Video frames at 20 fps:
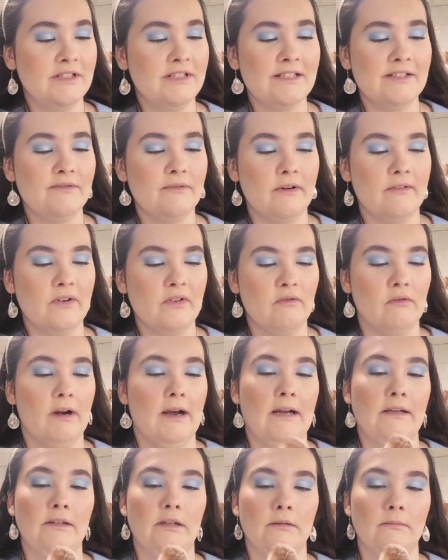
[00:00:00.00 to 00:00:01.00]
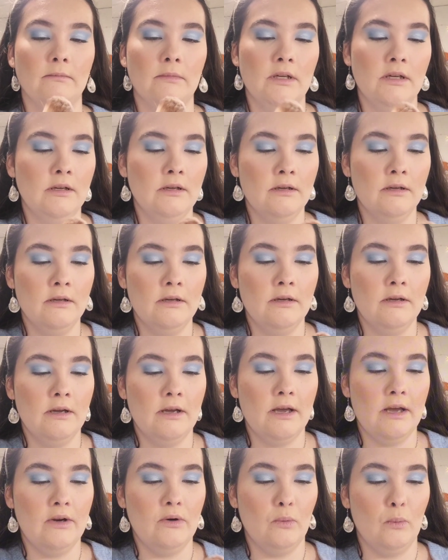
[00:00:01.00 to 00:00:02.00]
This is very random
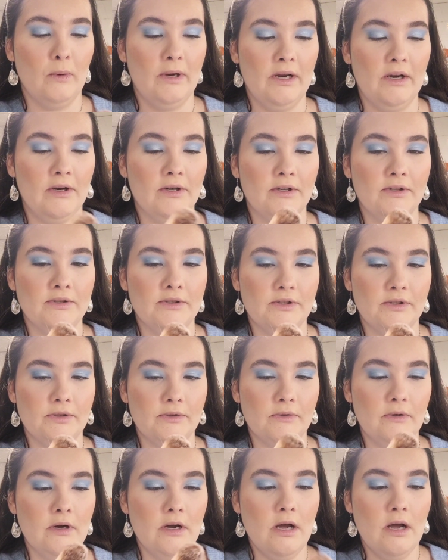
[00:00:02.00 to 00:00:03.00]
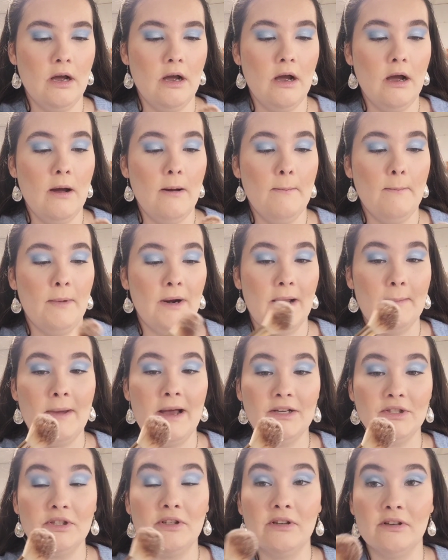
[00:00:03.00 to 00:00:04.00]
and weird to do, but
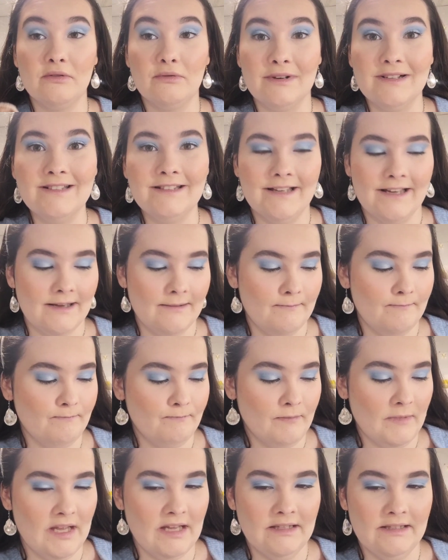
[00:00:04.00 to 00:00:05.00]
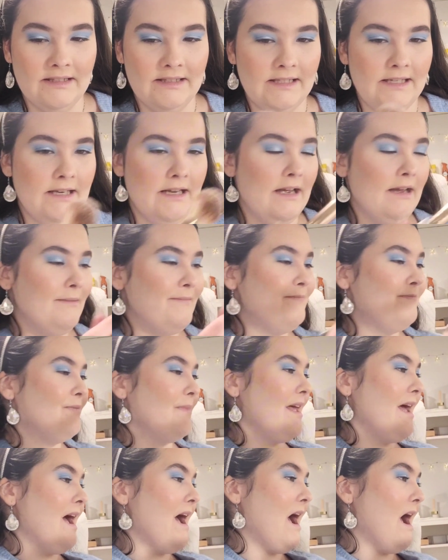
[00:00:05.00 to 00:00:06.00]
I'm actually going to risk it and see
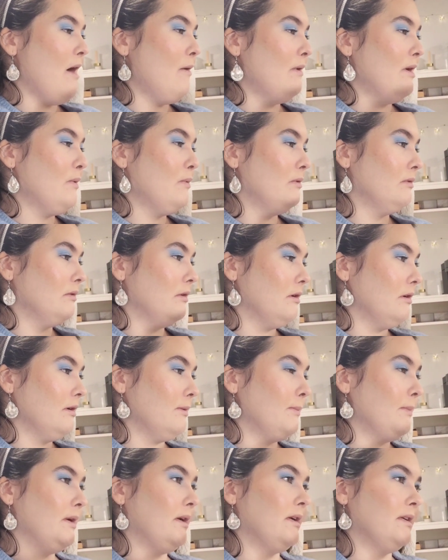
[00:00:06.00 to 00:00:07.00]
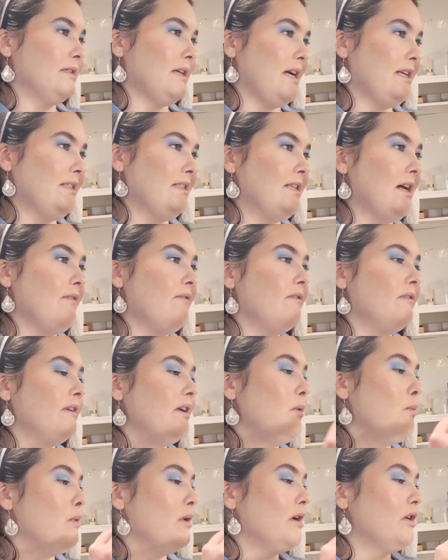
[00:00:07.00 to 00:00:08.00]
how it will look, because I
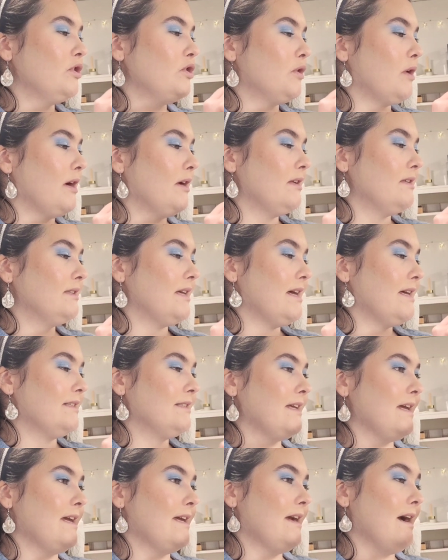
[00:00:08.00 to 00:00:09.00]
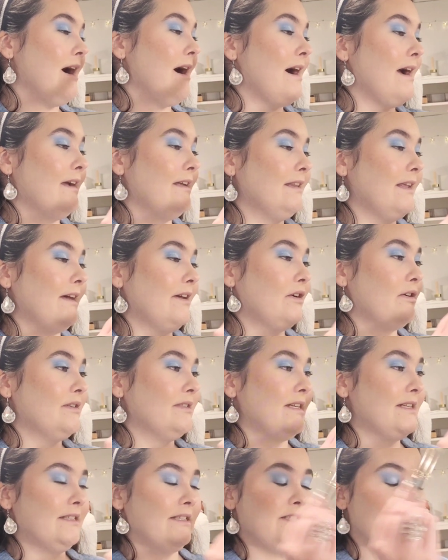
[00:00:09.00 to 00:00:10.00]
definitely want to try this as a highlighter
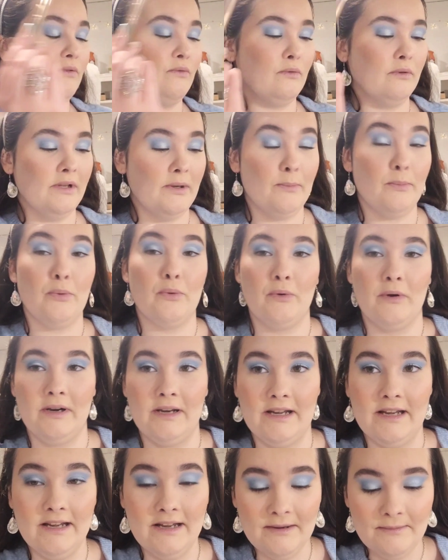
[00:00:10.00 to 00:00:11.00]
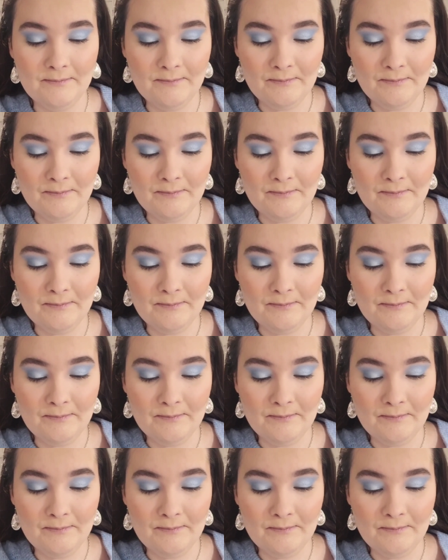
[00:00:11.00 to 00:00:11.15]
since it's really pretty.